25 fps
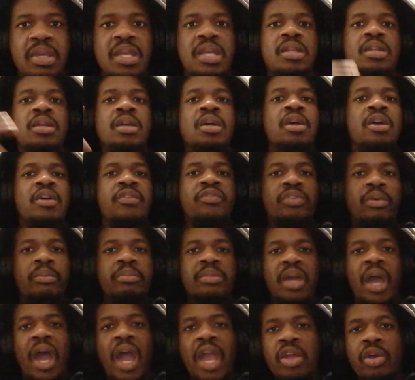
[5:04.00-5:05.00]
made
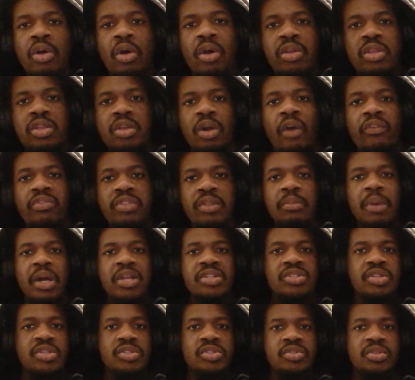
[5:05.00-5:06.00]
from the hierarchy of the
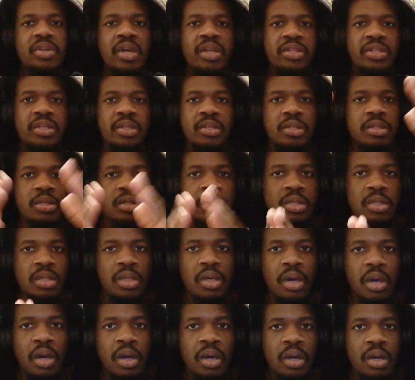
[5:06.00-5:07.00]
Manchester United,
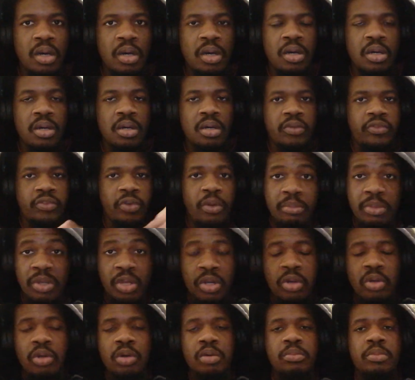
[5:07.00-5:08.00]
uh, uh from the
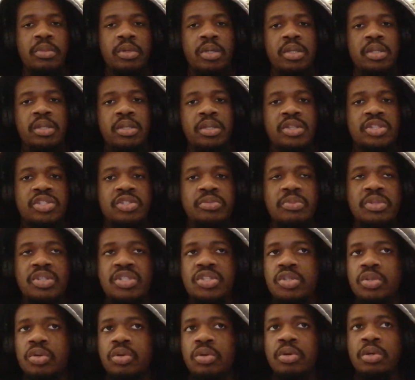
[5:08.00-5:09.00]
club. Is me?
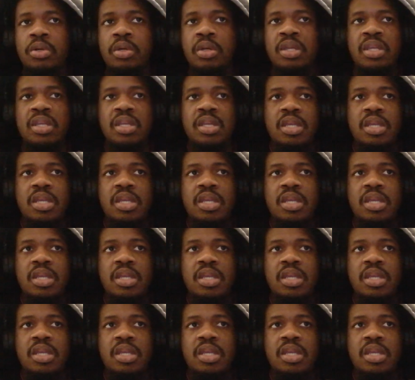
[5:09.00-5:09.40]
So,